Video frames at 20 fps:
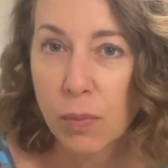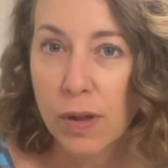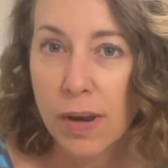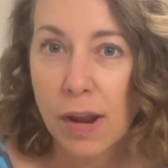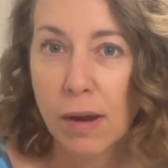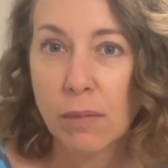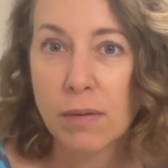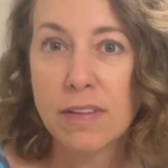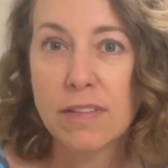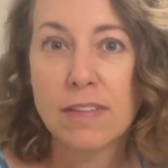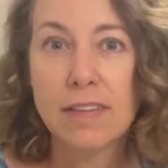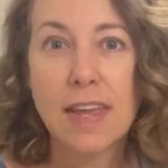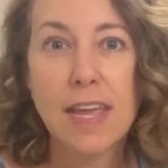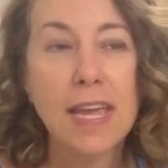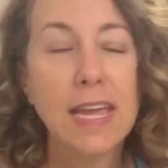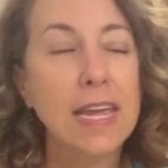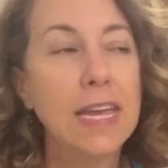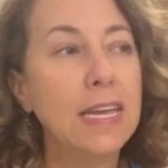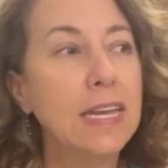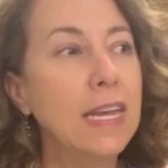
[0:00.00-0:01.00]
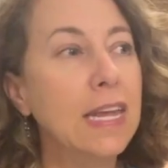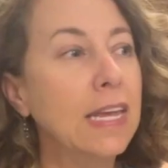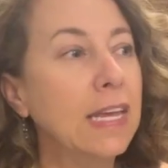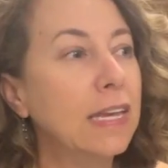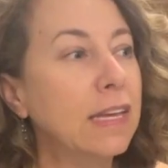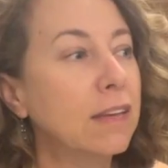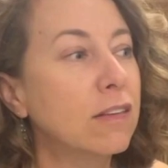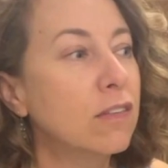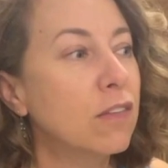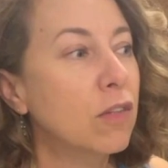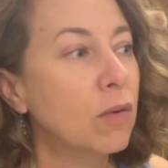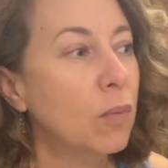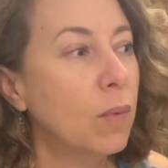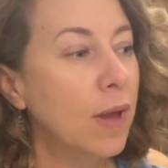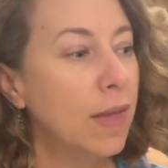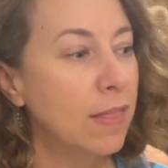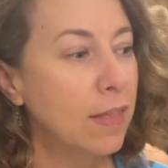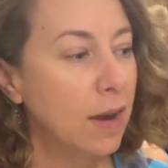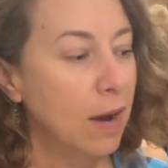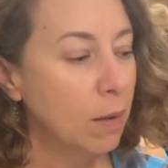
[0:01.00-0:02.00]
what I was saying and the
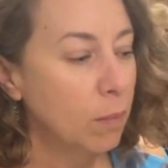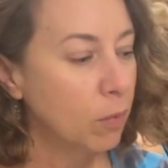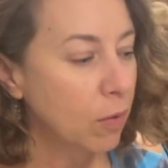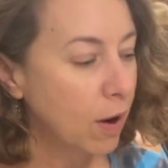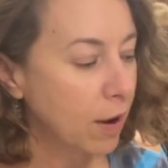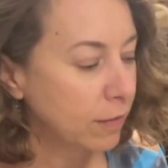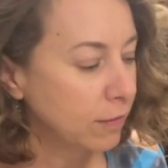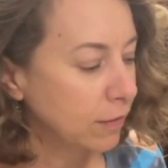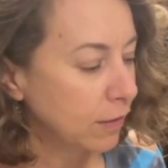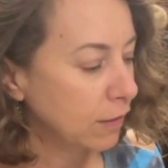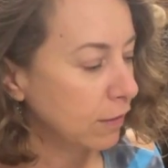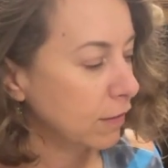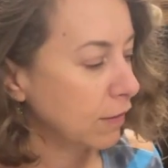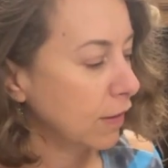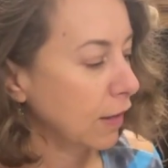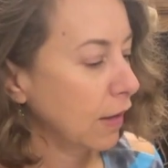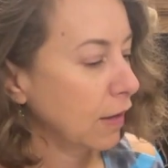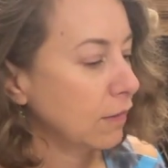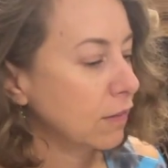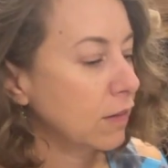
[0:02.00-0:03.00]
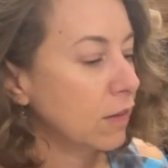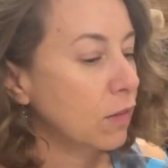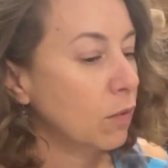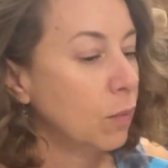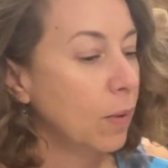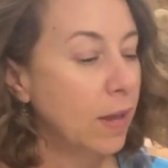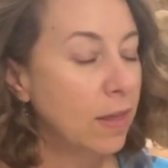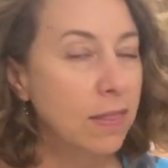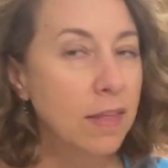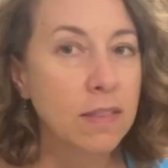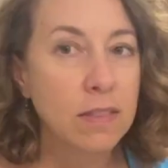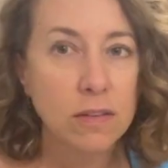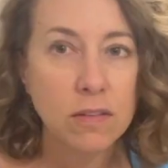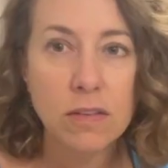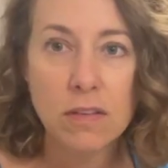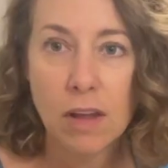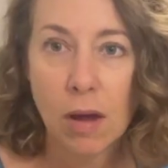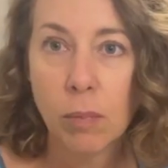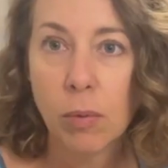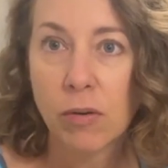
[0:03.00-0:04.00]
way that I process things and the way that
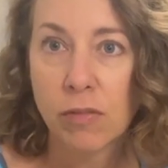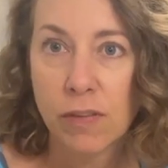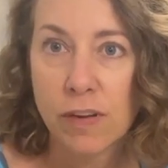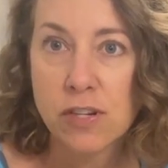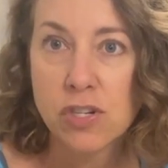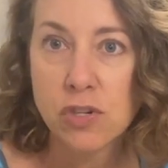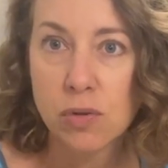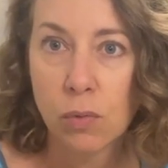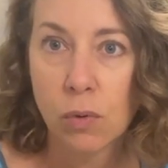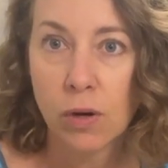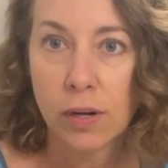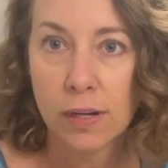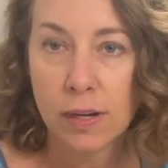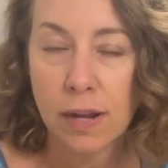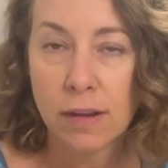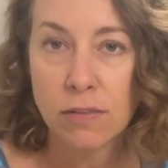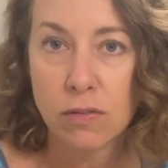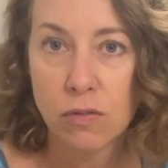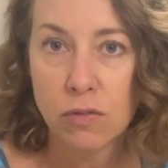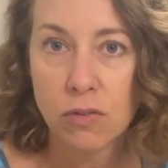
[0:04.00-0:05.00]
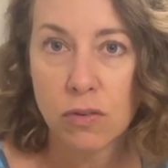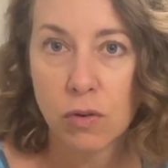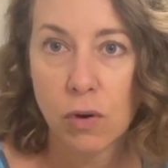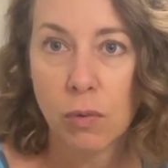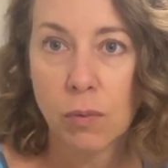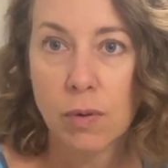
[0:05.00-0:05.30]
this is how professional organizers do it.